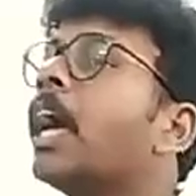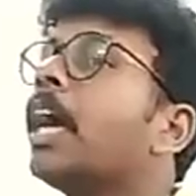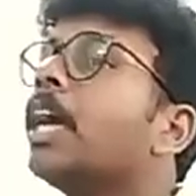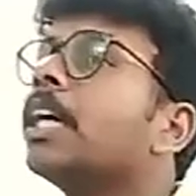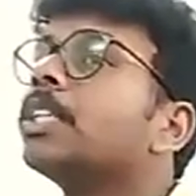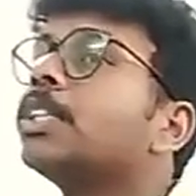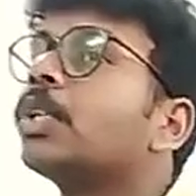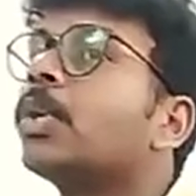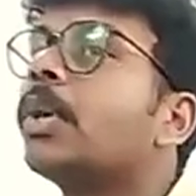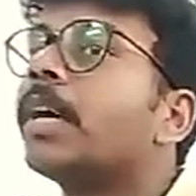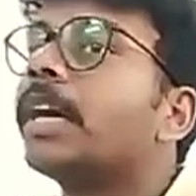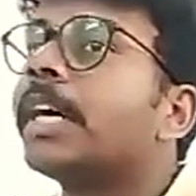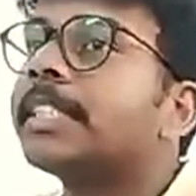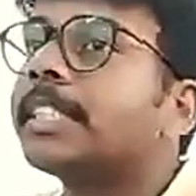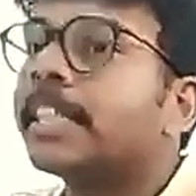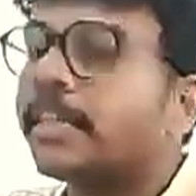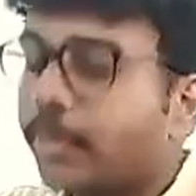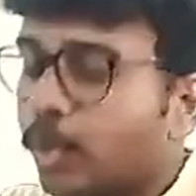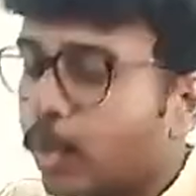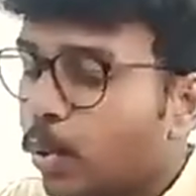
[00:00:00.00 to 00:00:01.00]
So as
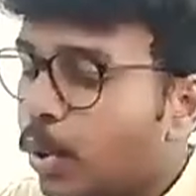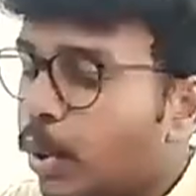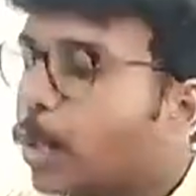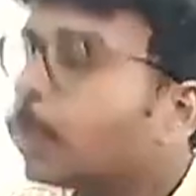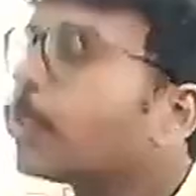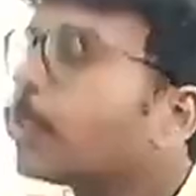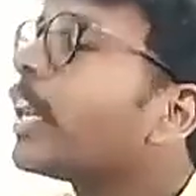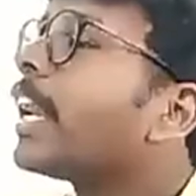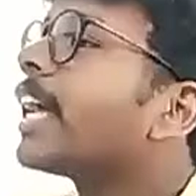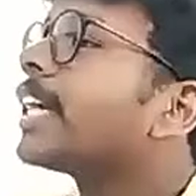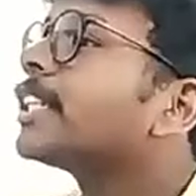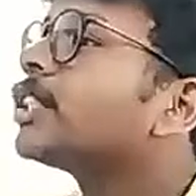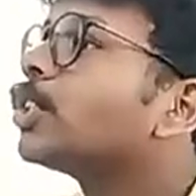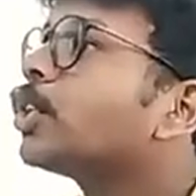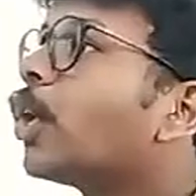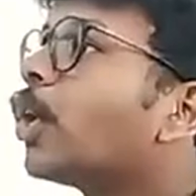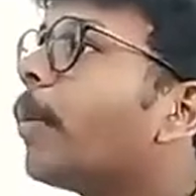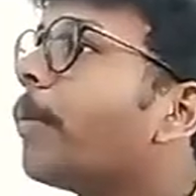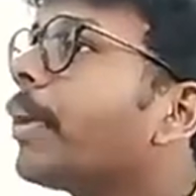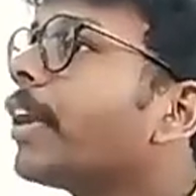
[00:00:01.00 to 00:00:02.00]
I've told you, the next
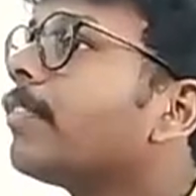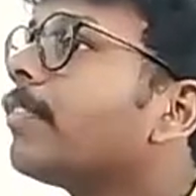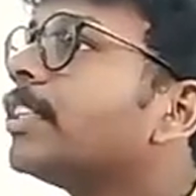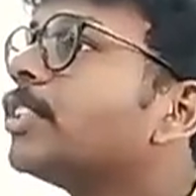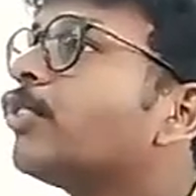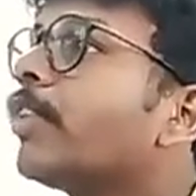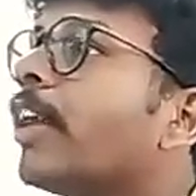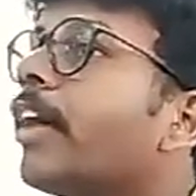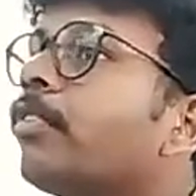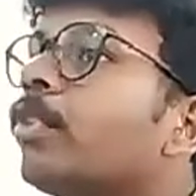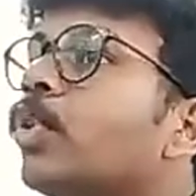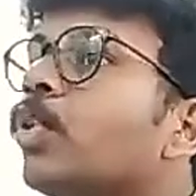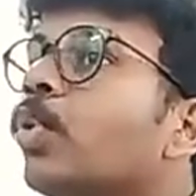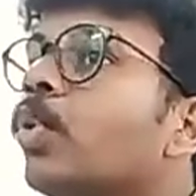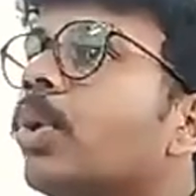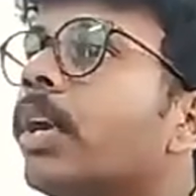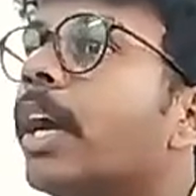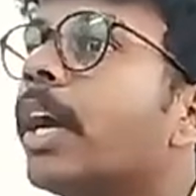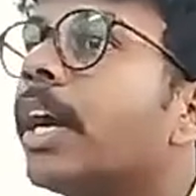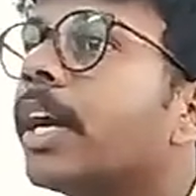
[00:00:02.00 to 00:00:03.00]
topic which we have to
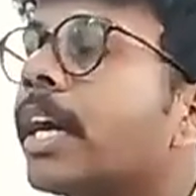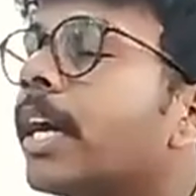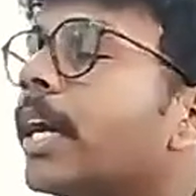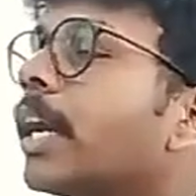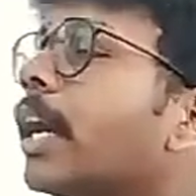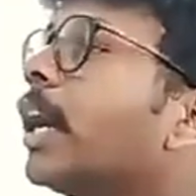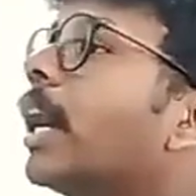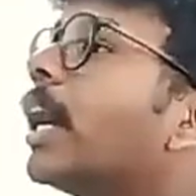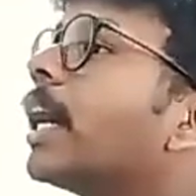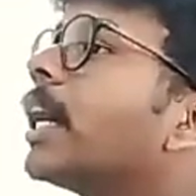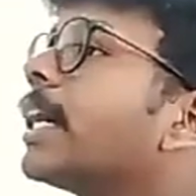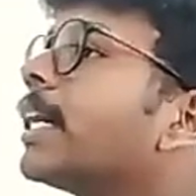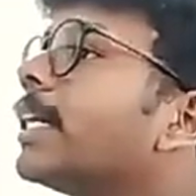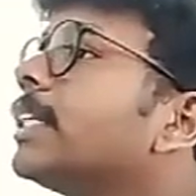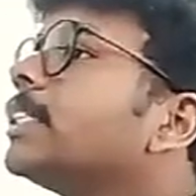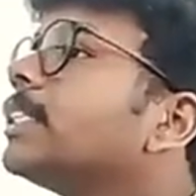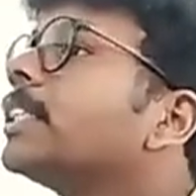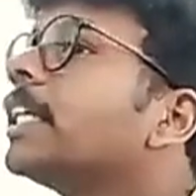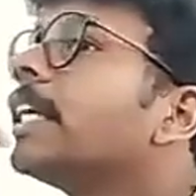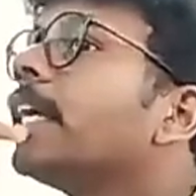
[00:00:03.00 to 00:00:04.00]
learn under hunger is
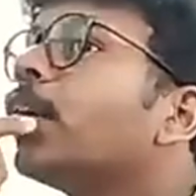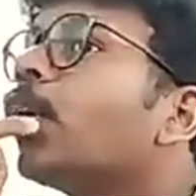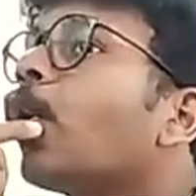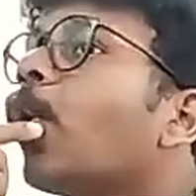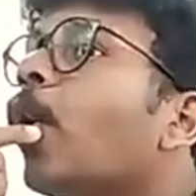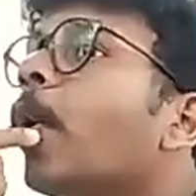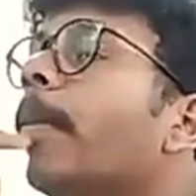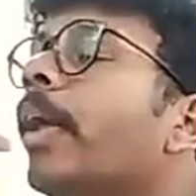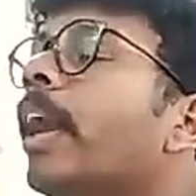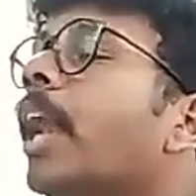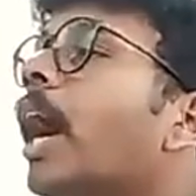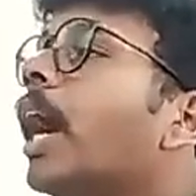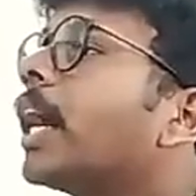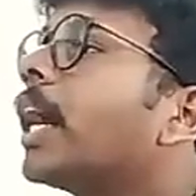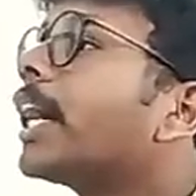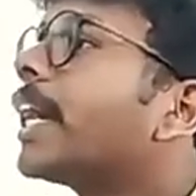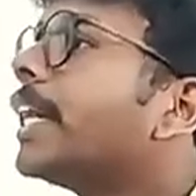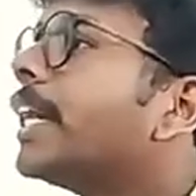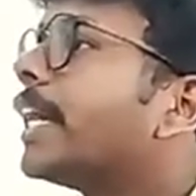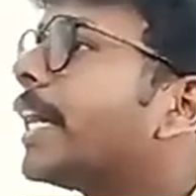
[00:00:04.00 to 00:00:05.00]
the global hunger
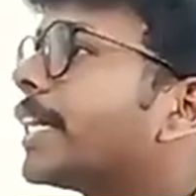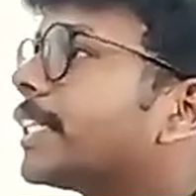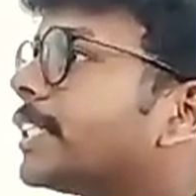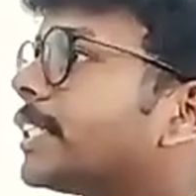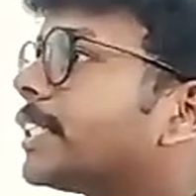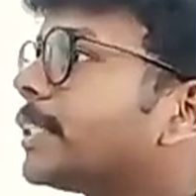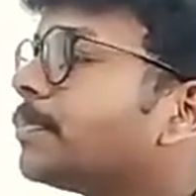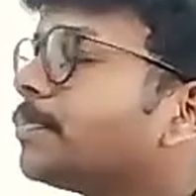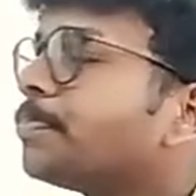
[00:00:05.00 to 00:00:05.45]
index.